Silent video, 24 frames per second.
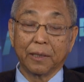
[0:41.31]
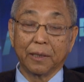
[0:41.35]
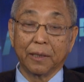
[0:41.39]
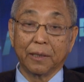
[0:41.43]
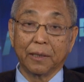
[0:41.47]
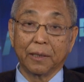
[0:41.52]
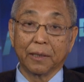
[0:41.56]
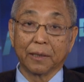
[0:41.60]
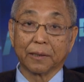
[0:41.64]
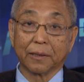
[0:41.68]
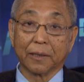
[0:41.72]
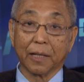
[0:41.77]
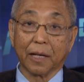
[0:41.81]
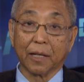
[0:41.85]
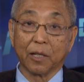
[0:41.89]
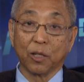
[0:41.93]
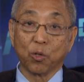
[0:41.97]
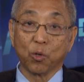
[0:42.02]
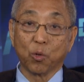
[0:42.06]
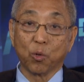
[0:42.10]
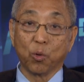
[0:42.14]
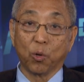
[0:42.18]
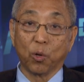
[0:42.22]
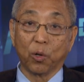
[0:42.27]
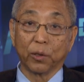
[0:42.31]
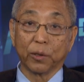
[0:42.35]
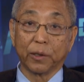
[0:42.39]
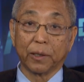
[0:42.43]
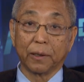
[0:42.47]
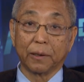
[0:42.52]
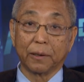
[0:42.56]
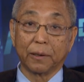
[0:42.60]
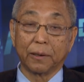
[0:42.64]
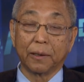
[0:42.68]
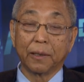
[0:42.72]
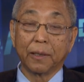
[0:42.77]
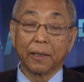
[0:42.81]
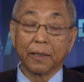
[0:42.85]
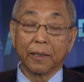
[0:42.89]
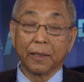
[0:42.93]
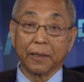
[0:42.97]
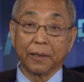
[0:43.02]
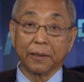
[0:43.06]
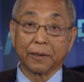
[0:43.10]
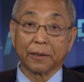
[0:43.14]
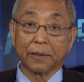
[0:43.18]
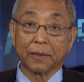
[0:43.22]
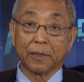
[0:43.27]
in the second quarter
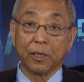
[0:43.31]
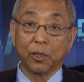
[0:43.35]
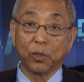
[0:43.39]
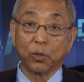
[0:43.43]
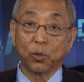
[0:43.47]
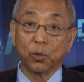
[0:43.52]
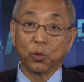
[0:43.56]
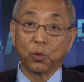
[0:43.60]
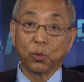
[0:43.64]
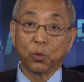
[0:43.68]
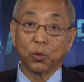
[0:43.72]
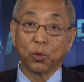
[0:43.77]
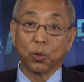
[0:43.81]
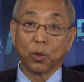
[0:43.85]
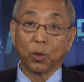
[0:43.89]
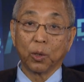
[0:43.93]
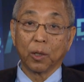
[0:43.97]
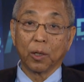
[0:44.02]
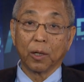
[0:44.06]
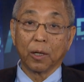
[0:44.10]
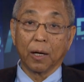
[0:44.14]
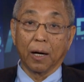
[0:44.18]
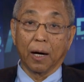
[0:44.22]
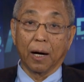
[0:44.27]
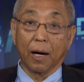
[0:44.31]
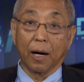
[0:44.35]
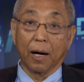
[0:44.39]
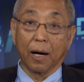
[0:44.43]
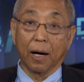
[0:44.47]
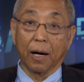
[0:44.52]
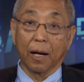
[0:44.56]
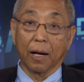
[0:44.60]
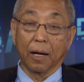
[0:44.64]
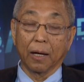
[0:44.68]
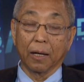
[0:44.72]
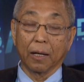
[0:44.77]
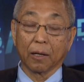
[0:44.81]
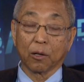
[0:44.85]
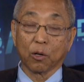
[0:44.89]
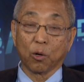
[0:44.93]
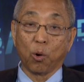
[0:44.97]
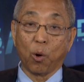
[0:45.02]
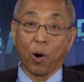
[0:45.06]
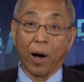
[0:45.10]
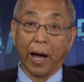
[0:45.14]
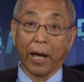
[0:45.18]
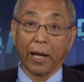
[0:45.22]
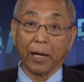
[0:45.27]
is still
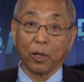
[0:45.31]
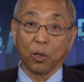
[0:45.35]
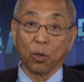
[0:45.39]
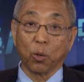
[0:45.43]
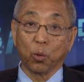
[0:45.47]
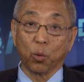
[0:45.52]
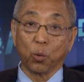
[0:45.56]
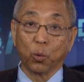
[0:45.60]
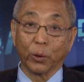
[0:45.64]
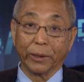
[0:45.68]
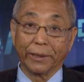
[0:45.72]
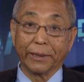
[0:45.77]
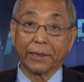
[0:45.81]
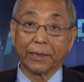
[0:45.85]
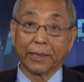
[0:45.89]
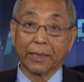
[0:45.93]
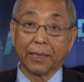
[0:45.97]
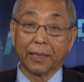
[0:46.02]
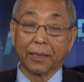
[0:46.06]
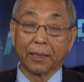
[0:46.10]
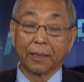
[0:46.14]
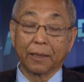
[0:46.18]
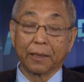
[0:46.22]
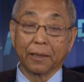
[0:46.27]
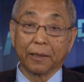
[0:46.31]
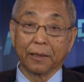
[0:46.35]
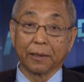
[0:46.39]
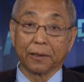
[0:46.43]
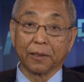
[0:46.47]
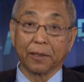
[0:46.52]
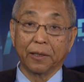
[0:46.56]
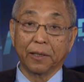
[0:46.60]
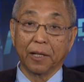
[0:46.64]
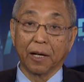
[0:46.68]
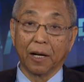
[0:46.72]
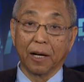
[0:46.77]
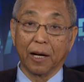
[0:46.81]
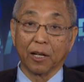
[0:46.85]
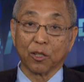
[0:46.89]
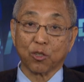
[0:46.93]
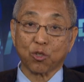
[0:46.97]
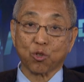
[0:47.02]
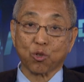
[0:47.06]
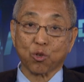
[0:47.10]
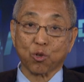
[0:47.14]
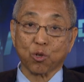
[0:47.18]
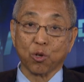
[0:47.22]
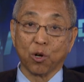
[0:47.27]
quite weak. It's not as
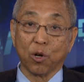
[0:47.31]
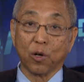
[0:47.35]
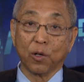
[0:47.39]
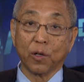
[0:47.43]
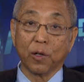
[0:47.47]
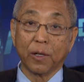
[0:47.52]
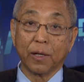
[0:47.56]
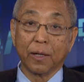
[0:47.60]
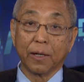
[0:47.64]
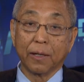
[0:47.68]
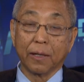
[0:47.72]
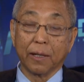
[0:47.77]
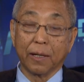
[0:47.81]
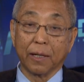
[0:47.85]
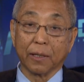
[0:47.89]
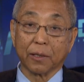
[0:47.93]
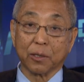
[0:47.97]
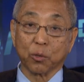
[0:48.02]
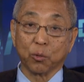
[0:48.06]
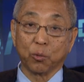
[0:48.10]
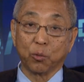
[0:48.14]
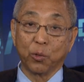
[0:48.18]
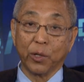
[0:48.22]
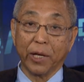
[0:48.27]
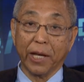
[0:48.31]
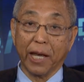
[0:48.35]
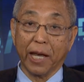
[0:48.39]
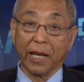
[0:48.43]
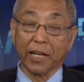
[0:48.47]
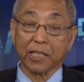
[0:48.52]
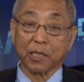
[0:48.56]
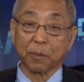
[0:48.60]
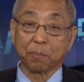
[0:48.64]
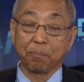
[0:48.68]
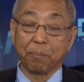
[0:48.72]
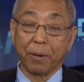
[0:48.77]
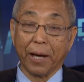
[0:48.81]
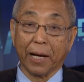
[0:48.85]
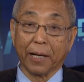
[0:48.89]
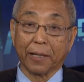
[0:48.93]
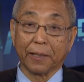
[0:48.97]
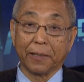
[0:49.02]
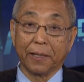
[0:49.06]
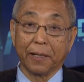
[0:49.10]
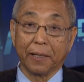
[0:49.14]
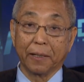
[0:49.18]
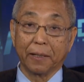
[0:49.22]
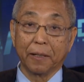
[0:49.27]
strong as we
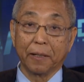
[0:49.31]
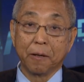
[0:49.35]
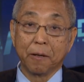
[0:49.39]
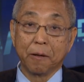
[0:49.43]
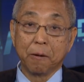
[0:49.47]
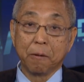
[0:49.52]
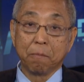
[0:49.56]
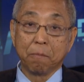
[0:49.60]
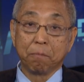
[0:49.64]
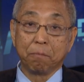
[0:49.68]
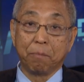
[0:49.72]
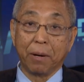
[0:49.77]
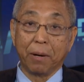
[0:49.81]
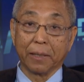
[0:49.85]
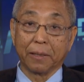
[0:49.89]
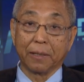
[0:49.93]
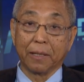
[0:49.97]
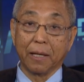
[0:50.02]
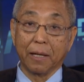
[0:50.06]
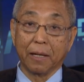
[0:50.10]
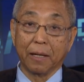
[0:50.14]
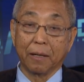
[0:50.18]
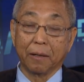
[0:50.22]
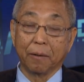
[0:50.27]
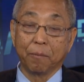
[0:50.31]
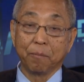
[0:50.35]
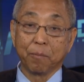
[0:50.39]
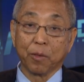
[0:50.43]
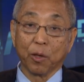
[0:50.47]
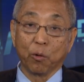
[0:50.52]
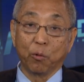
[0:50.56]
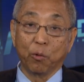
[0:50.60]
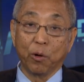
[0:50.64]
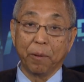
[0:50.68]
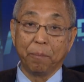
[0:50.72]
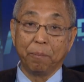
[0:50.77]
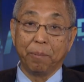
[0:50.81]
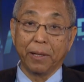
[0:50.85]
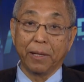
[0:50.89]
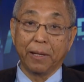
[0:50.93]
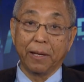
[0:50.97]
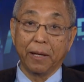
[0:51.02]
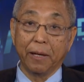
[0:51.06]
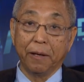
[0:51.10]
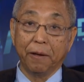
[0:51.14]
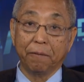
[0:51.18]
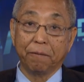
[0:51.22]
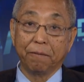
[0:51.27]
expected. But we
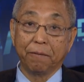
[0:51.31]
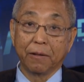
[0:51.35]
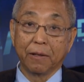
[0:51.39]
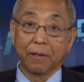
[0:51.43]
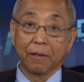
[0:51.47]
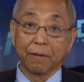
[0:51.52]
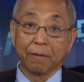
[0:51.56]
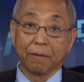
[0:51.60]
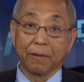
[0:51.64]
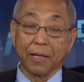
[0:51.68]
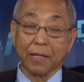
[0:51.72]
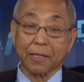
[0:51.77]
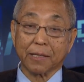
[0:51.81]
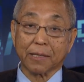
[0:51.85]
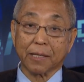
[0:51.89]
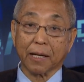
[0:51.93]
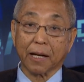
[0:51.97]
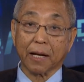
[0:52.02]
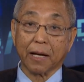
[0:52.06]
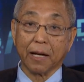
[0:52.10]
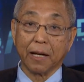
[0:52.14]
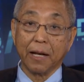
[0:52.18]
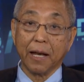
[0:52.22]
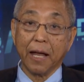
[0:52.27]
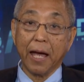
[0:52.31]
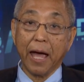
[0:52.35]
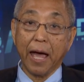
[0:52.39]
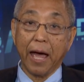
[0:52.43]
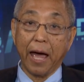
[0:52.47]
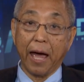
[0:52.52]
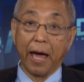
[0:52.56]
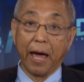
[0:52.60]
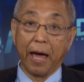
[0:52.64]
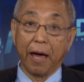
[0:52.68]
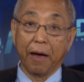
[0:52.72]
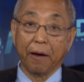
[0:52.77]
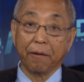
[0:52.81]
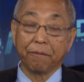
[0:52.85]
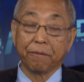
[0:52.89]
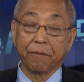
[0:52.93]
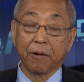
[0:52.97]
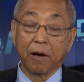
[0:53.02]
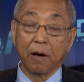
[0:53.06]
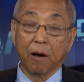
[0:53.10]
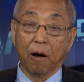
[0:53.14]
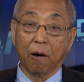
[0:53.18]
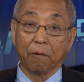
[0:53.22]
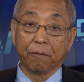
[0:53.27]
believe the second half
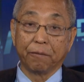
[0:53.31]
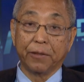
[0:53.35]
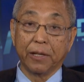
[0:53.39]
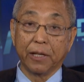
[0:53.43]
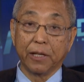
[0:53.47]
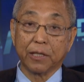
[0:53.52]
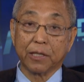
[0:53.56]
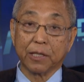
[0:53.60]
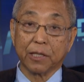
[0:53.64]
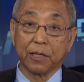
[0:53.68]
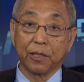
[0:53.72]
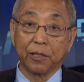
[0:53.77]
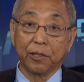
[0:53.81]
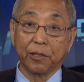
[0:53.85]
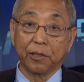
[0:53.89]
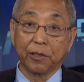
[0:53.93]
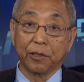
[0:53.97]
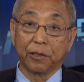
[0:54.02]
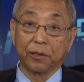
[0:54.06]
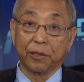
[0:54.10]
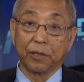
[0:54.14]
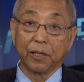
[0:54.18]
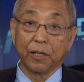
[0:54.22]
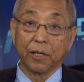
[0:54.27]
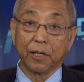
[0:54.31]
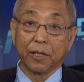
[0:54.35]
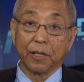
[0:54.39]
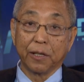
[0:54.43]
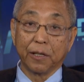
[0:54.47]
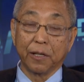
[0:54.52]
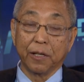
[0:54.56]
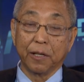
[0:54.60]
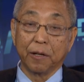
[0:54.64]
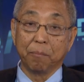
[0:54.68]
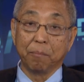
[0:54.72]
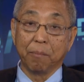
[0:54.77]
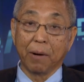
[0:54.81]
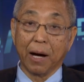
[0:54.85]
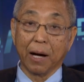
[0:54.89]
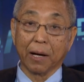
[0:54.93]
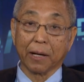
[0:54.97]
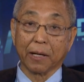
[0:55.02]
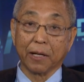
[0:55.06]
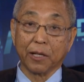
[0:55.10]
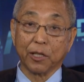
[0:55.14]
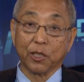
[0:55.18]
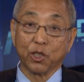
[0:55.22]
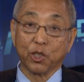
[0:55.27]
of this year, the
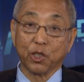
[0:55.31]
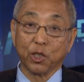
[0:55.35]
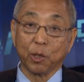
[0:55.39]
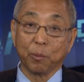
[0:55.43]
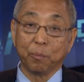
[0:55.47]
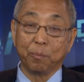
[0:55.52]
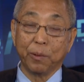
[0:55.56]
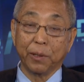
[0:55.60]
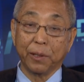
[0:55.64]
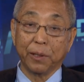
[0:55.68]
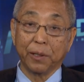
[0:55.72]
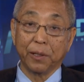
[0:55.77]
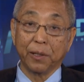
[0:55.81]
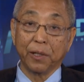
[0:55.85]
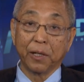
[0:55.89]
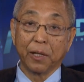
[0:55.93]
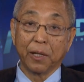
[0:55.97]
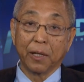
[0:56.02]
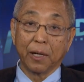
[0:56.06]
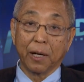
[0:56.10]
market should be